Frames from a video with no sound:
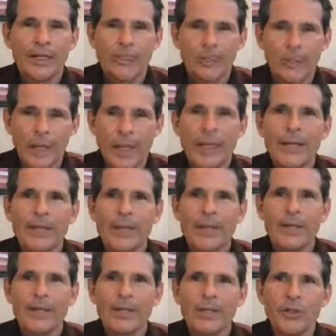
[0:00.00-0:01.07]
grayed
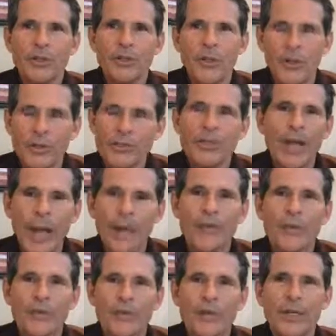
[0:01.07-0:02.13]
their uniforms and
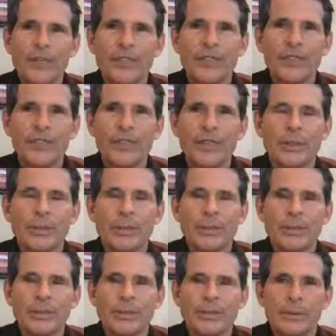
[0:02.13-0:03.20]
their faces.
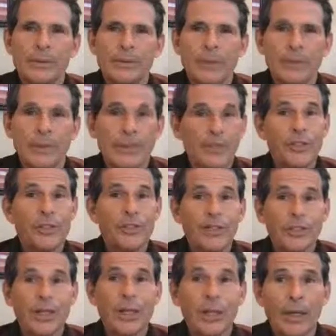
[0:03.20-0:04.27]
They still
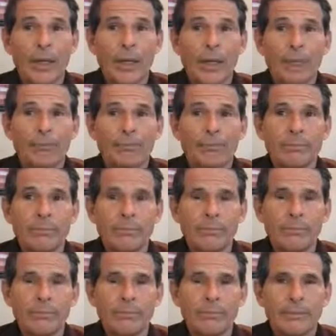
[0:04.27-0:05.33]
stand guard
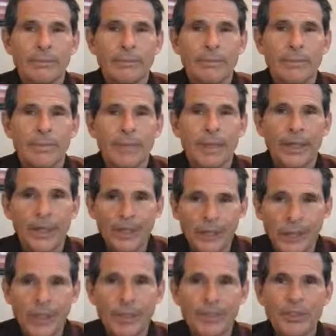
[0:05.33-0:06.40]
against
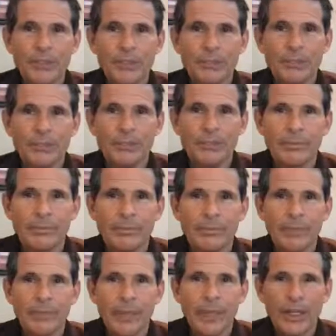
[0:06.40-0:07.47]
demons,
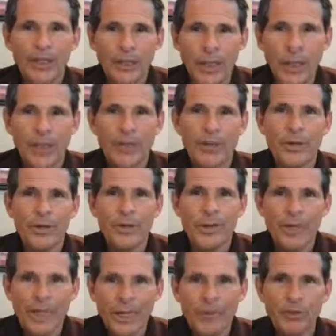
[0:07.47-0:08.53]
against other
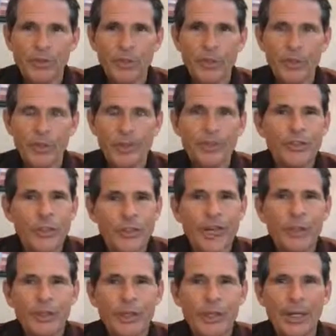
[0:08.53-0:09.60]
evil spirits that
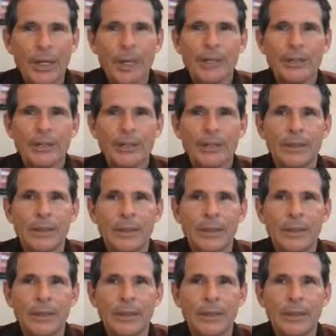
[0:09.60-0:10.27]
come in the night.